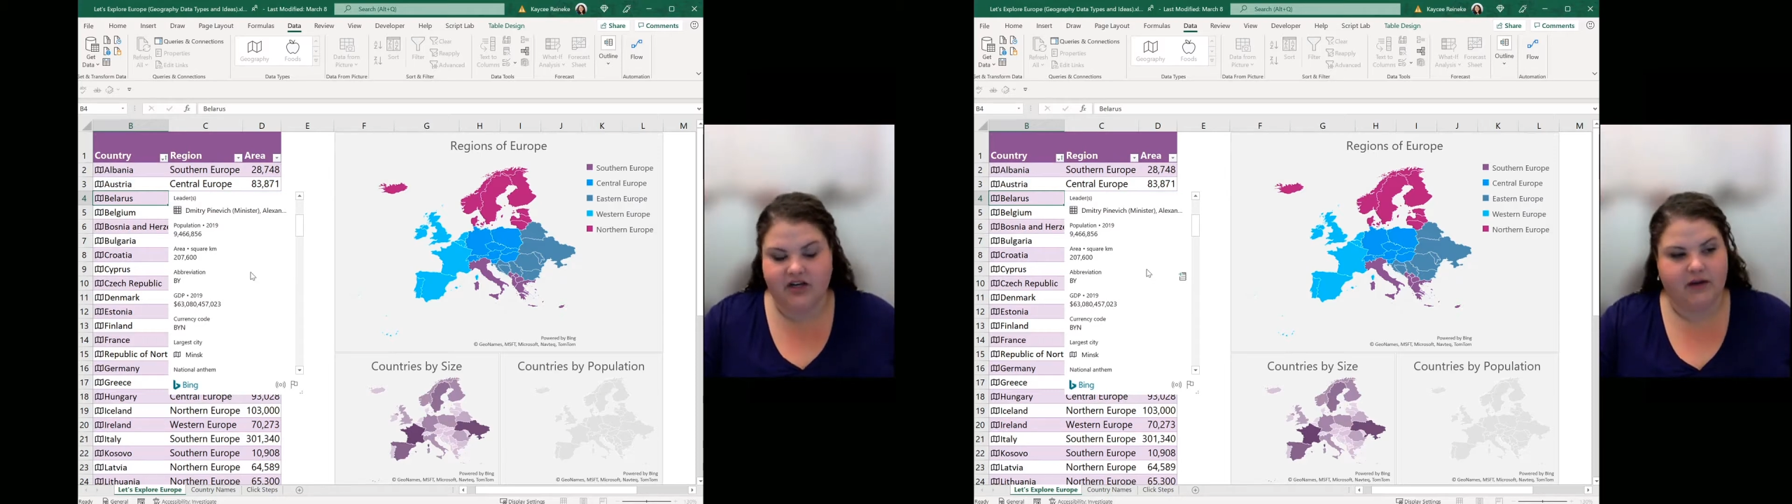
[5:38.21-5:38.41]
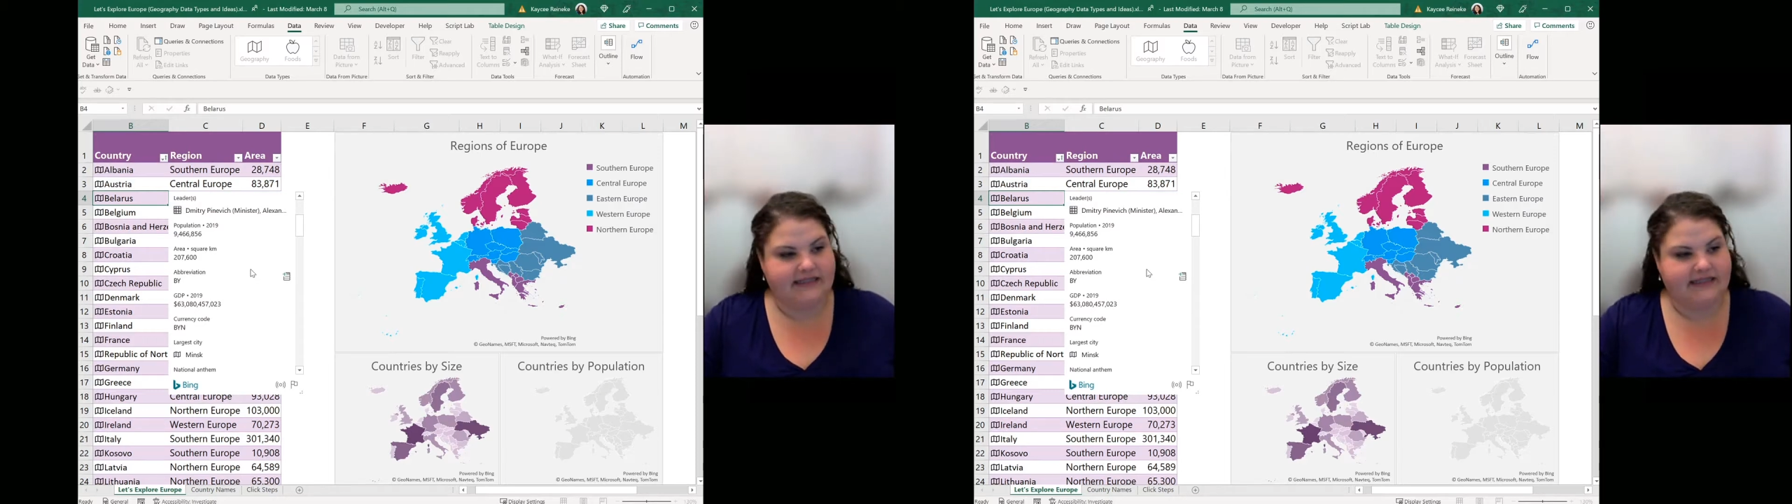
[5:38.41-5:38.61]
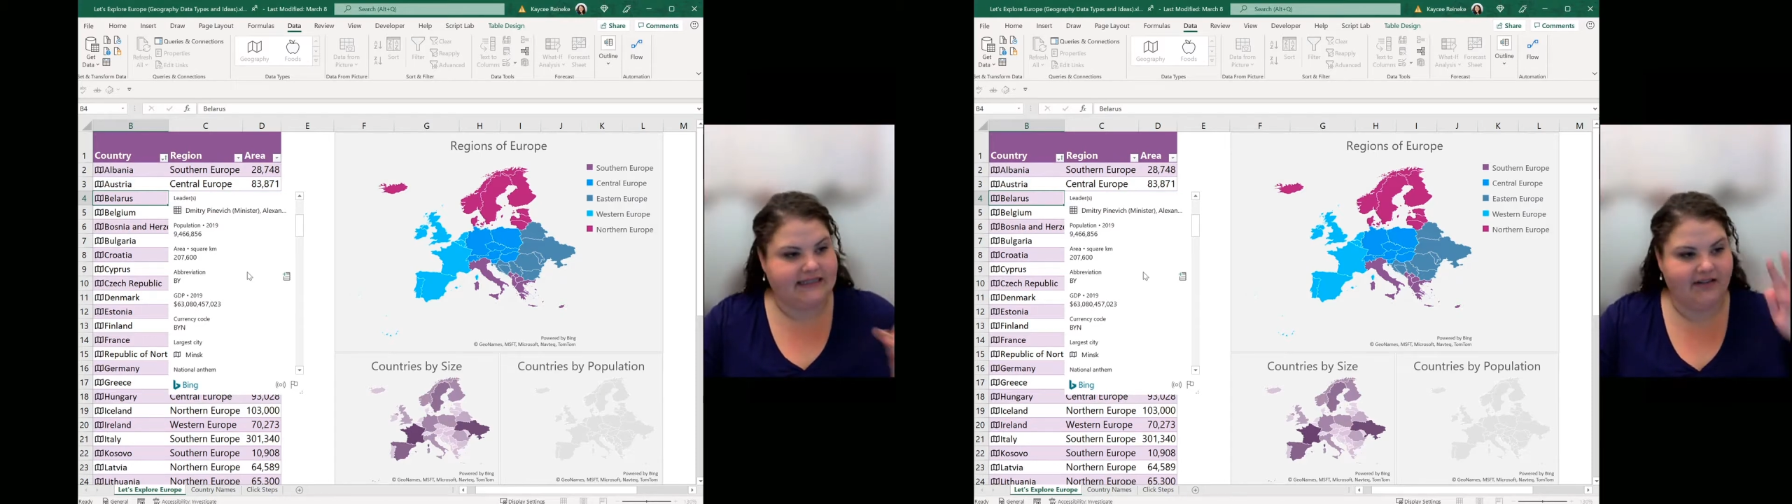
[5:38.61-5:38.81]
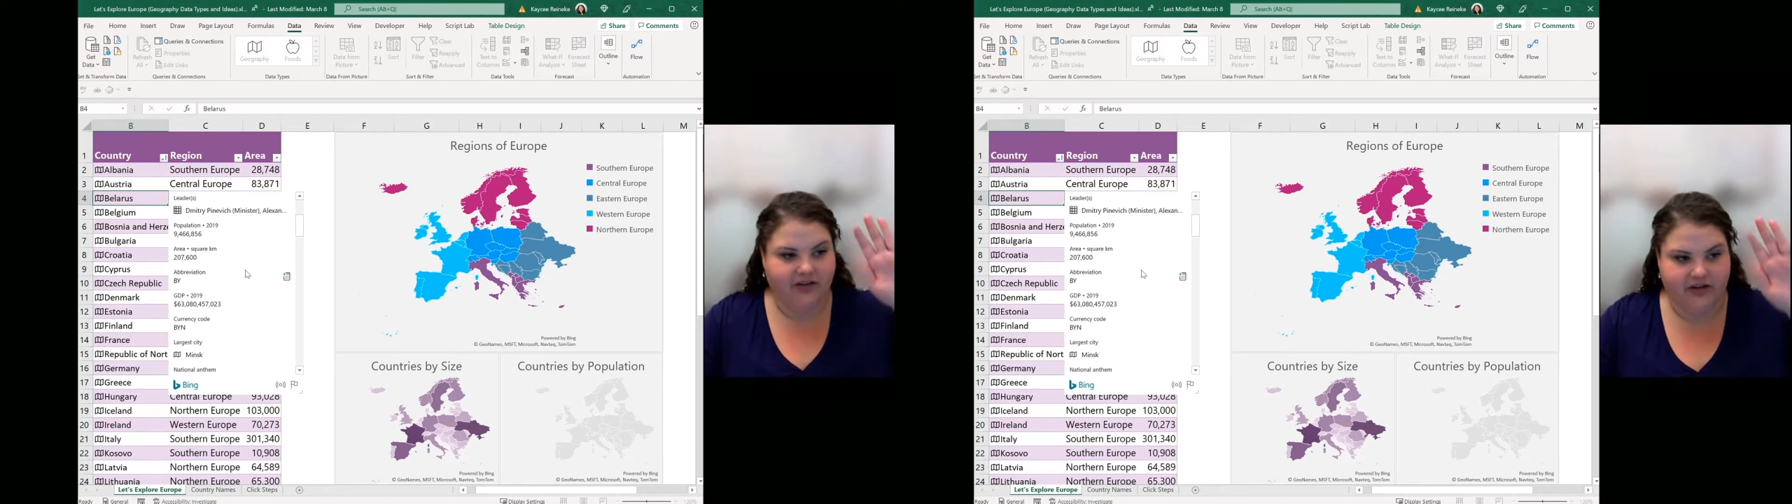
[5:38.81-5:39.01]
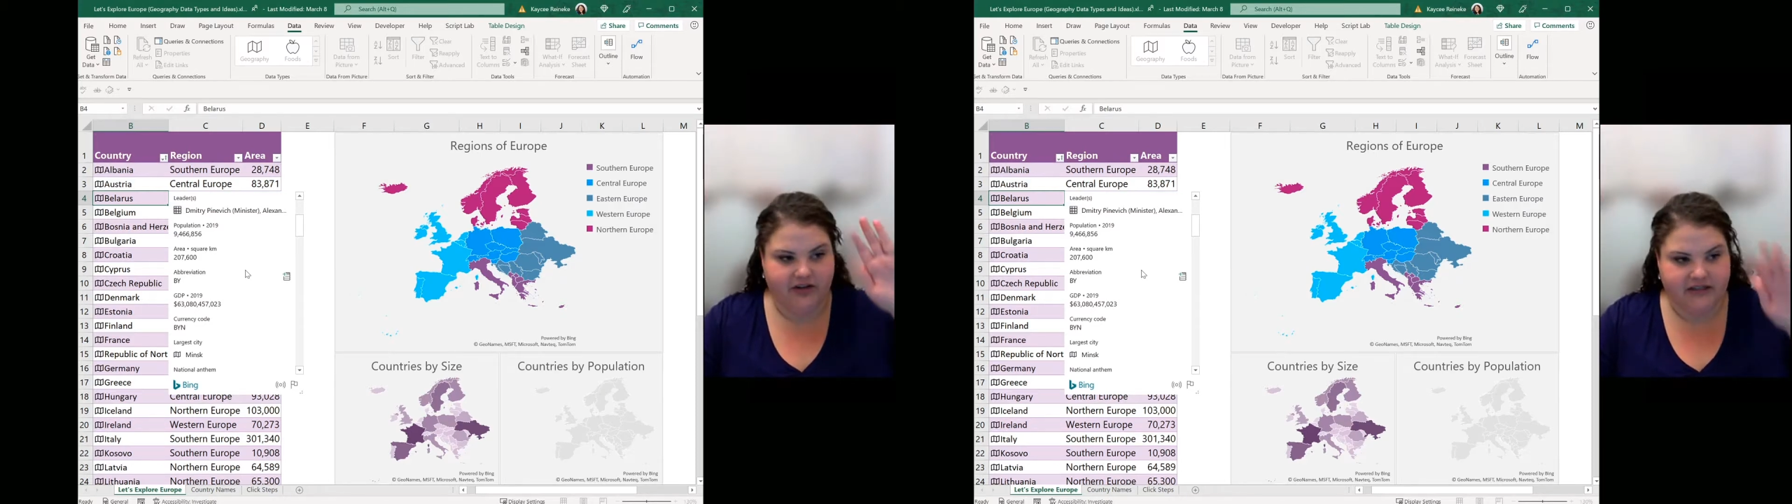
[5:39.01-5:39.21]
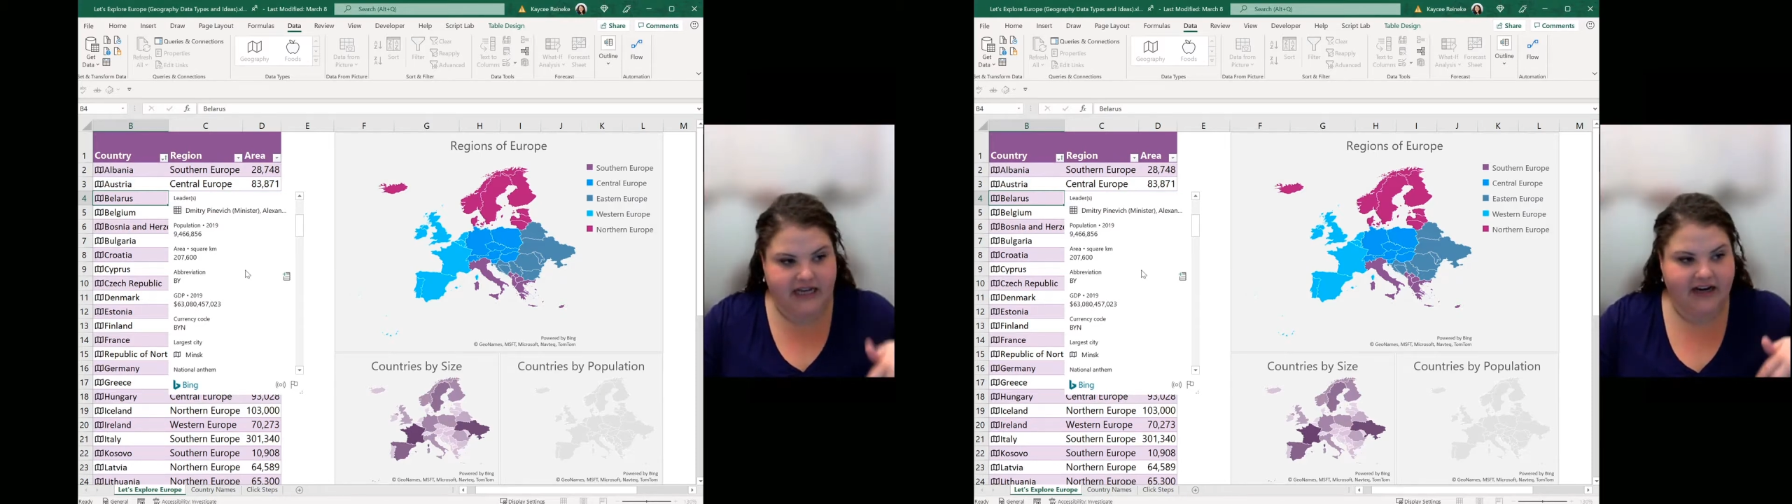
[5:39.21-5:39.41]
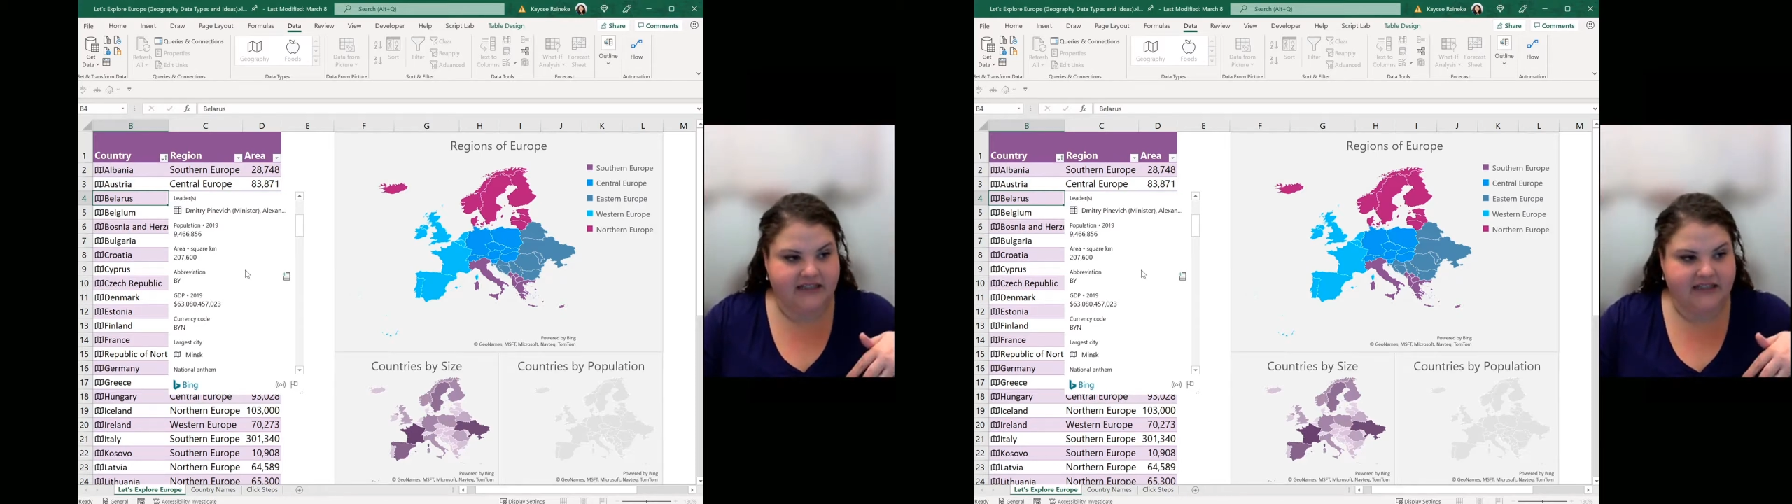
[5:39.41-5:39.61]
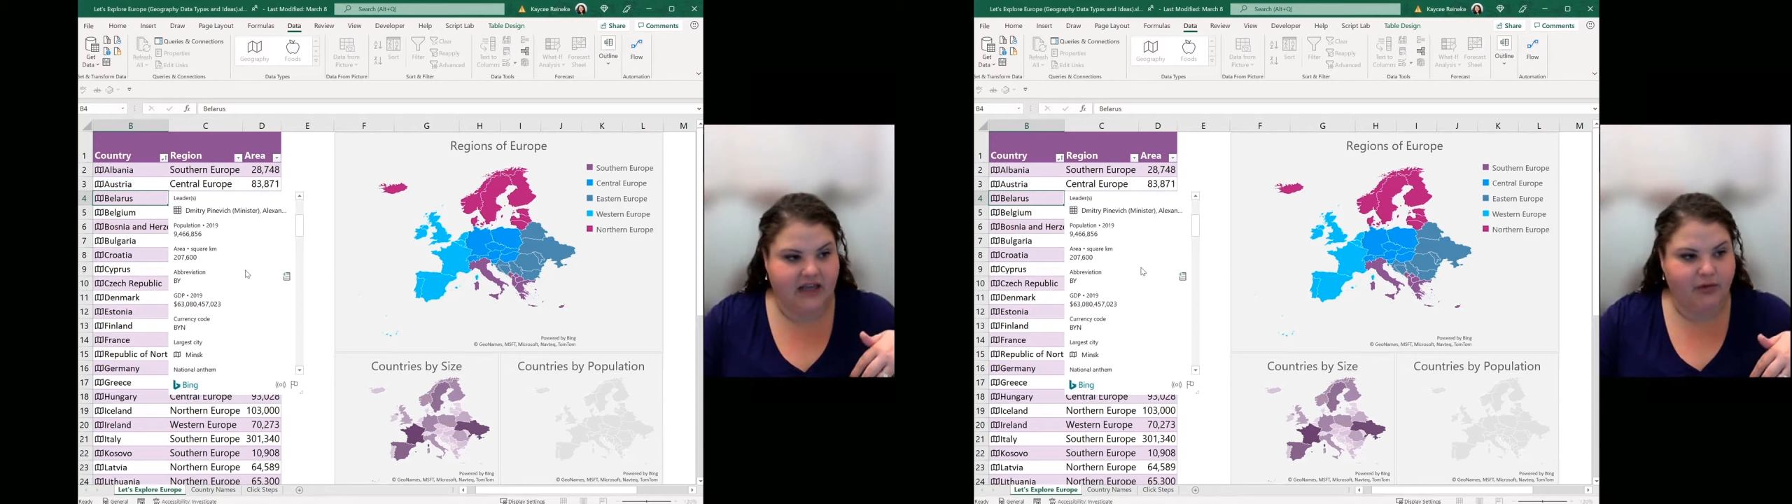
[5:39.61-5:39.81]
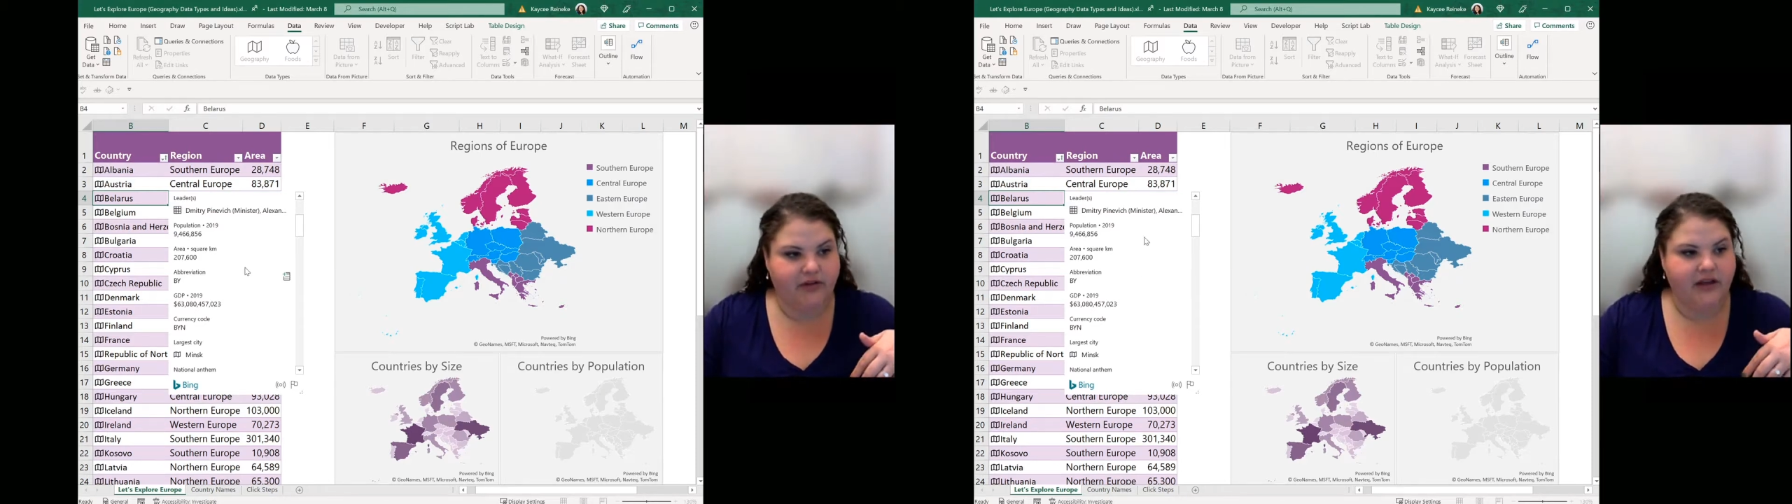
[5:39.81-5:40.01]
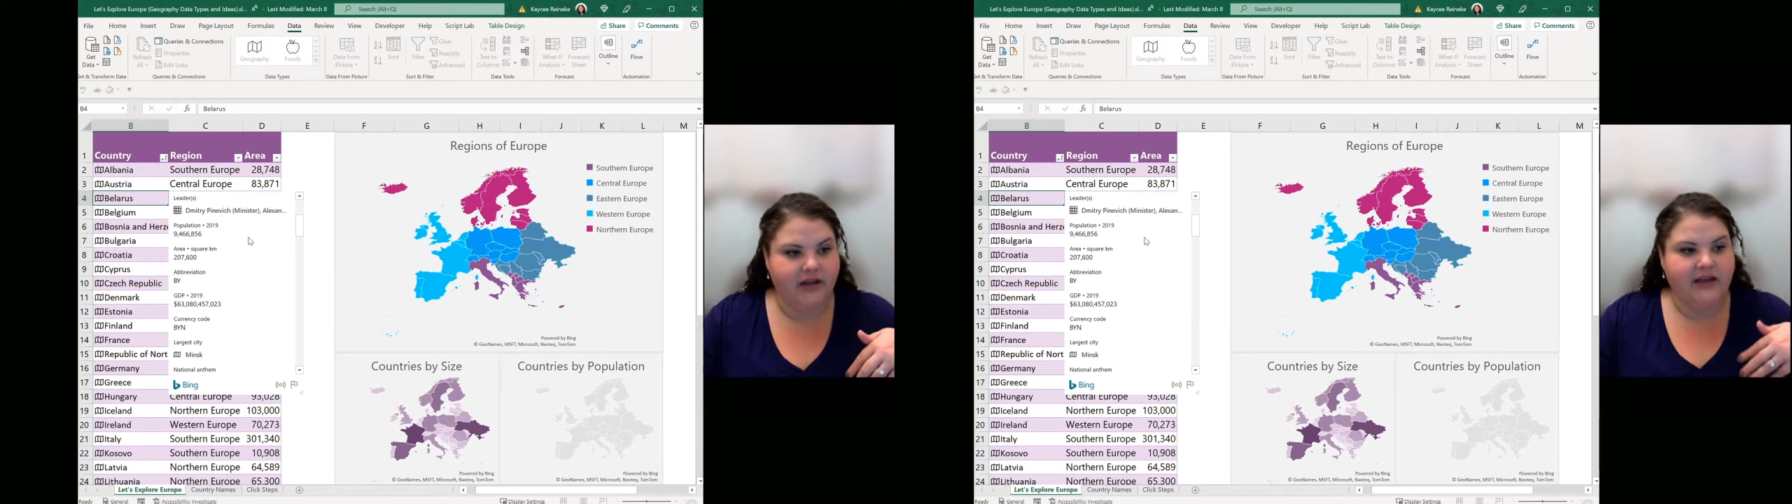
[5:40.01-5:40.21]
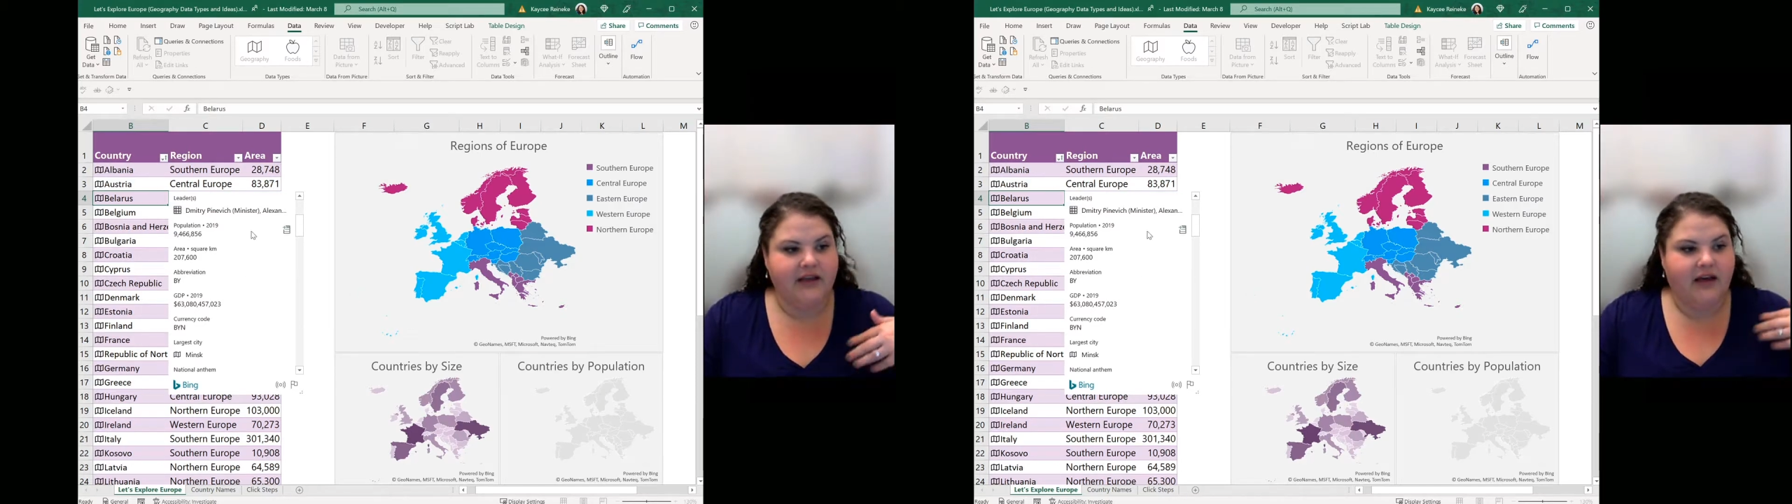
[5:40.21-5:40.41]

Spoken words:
and you want to see it for your entire table.